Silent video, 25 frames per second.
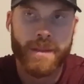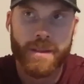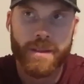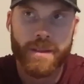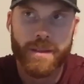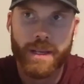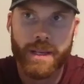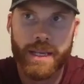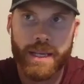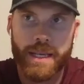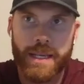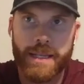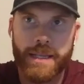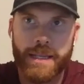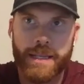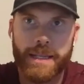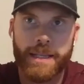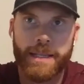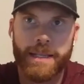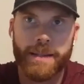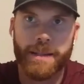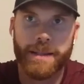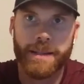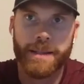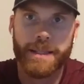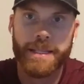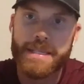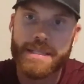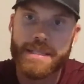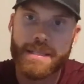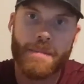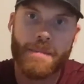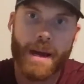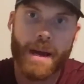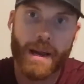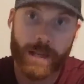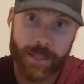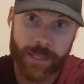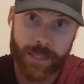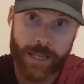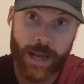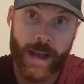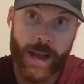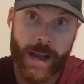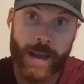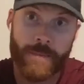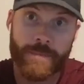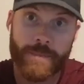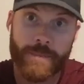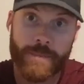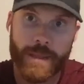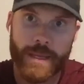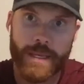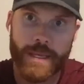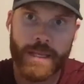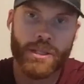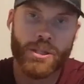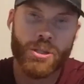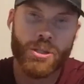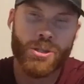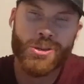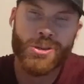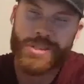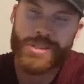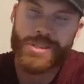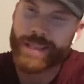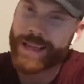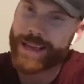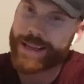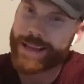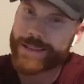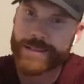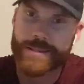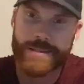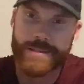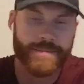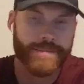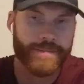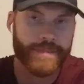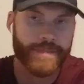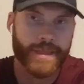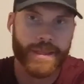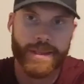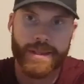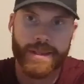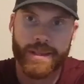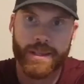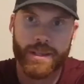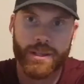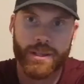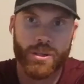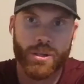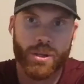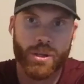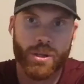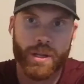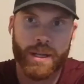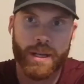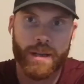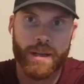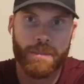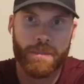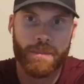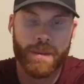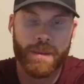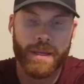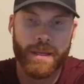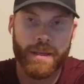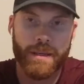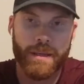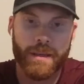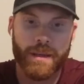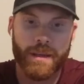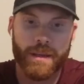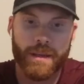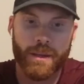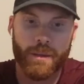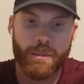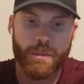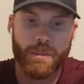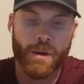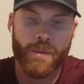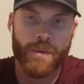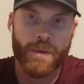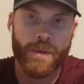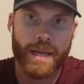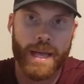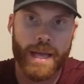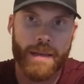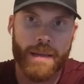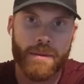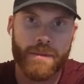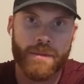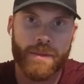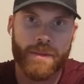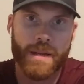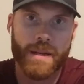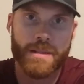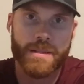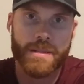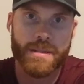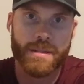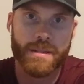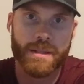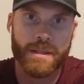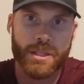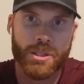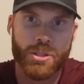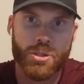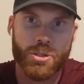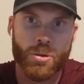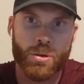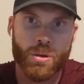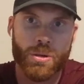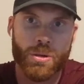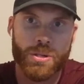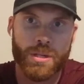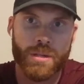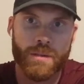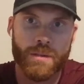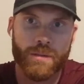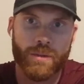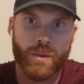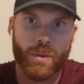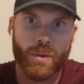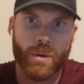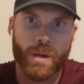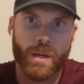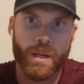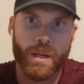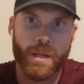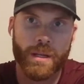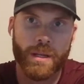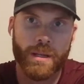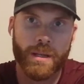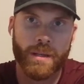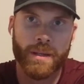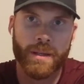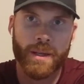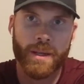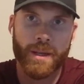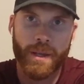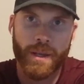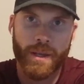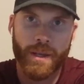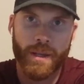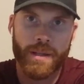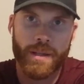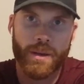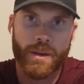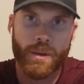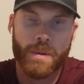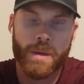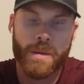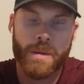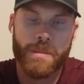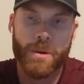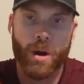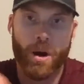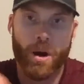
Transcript: in the least amount of time, and usually that's you're looking at Perfect Game events in Georgia and Florida, and then PBR